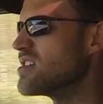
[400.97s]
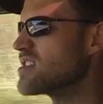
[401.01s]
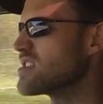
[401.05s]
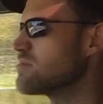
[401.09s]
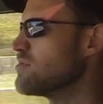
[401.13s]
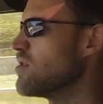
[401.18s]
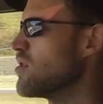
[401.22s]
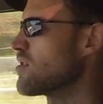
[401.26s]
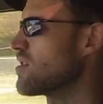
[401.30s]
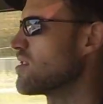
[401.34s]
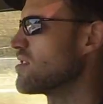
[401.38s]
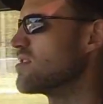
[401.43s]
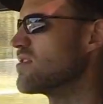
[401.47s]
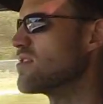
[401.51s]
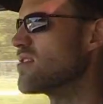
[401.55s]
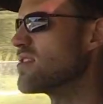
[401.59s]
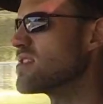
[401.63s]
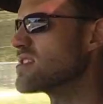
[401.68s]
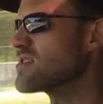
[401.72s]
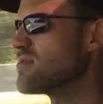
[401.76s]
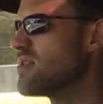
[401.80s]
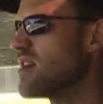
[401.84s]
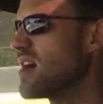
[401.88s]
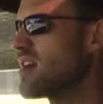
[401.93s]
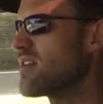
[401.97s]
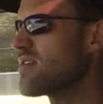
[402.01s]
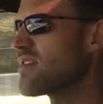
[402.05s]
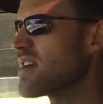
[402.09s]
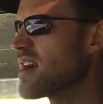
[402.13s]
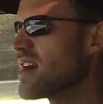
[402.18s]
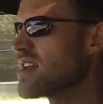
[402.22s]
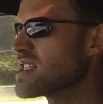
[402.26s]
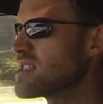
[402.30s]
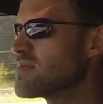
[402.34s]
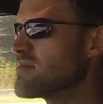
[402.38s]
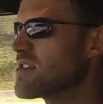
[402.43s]
Smoking who knows what. We
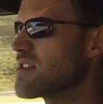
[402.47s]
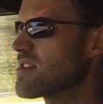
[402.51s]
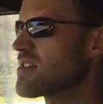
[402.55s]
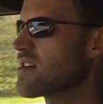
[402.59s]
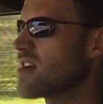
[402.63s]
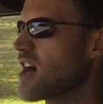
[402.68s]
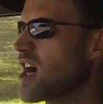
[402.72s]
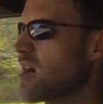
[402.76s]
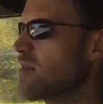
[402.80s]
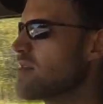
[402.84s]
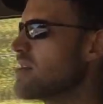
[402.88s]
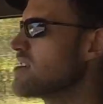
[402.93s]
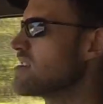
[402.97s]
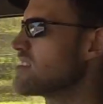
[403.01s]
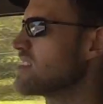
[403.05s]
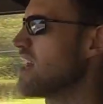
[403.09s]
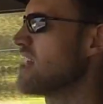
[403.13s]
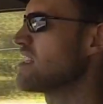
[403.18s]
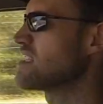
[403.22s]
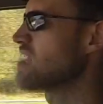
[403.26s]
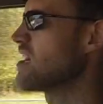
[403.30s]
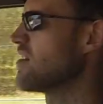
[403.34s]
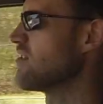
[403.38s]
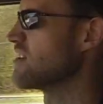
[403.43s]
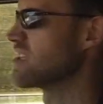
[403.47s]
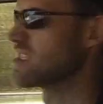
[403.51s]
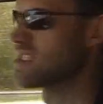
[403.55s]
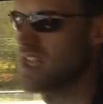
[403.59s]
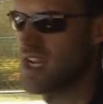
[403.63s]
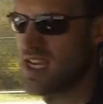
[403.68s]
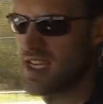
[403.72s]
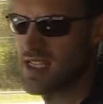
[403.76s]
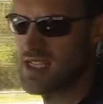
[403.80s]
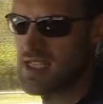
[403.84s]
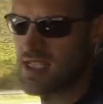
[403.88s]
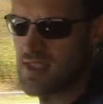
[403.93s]
got some other garbage. That's always
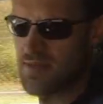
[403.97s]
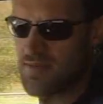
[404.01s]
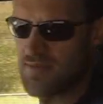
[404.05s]
nice.